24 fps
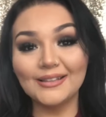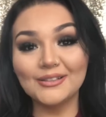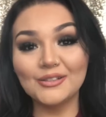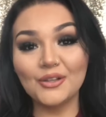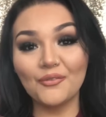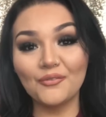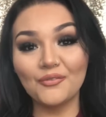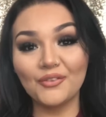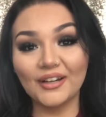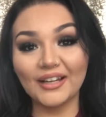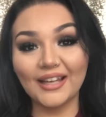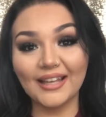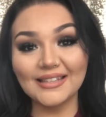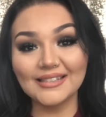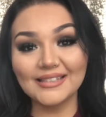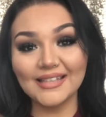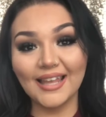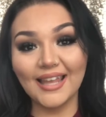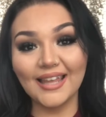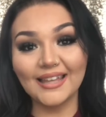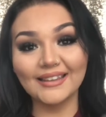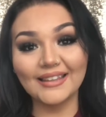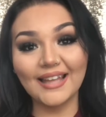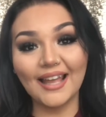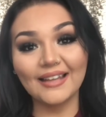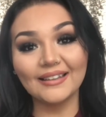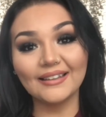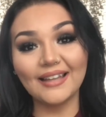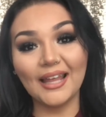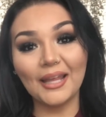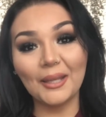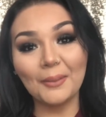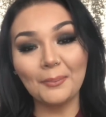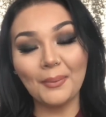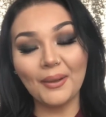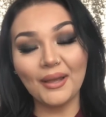Don't forget to hit that
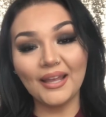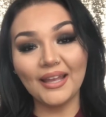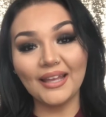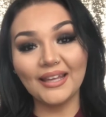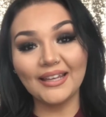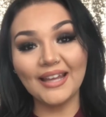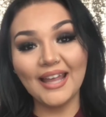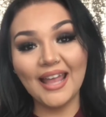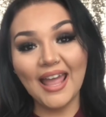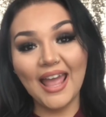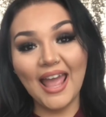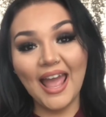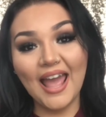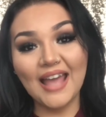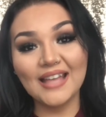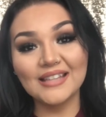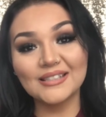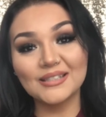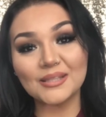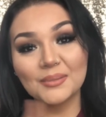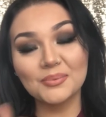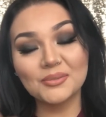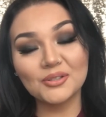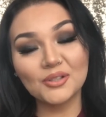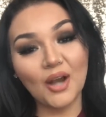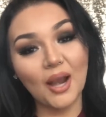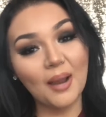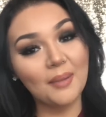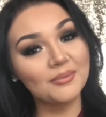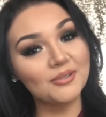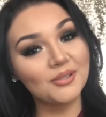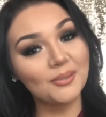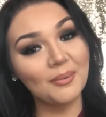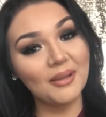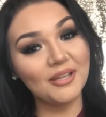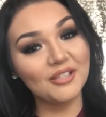like button and
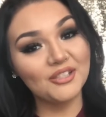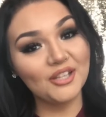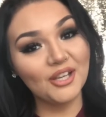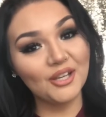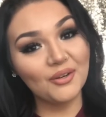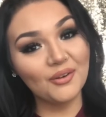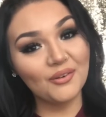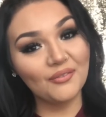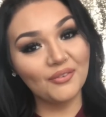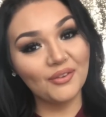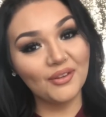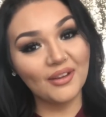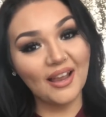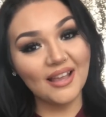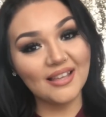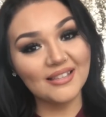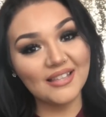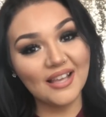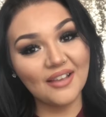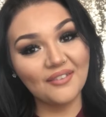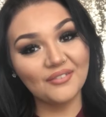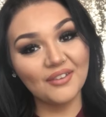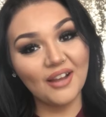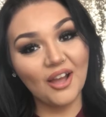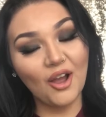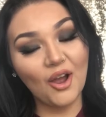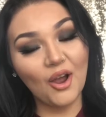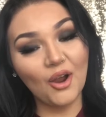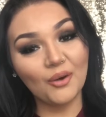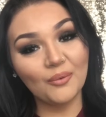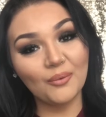subscribe to my channel if you guys have not